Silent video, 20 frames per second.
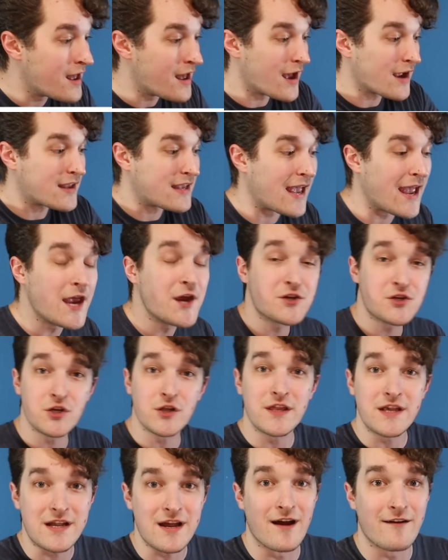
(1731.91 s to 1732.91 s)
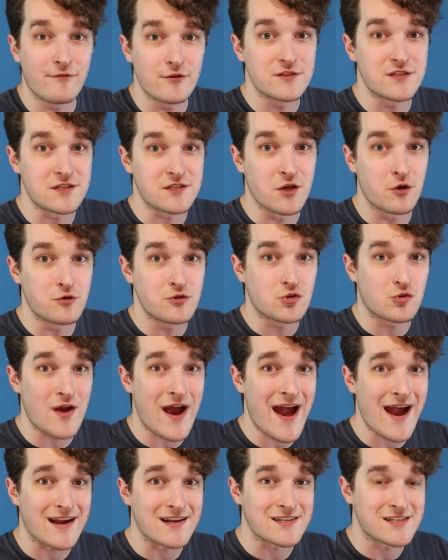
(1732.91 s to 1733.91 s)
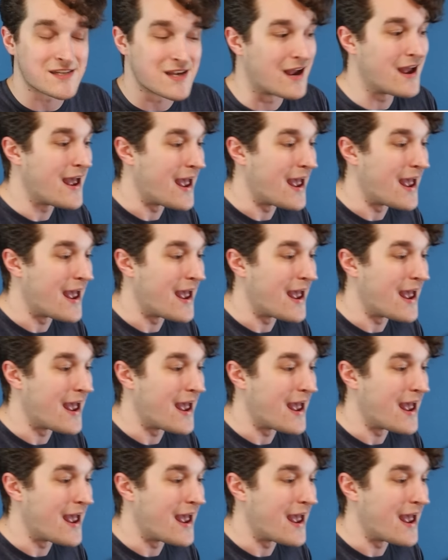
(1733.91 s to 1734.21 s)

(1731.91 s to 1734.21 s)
occasionally covers its own tracks.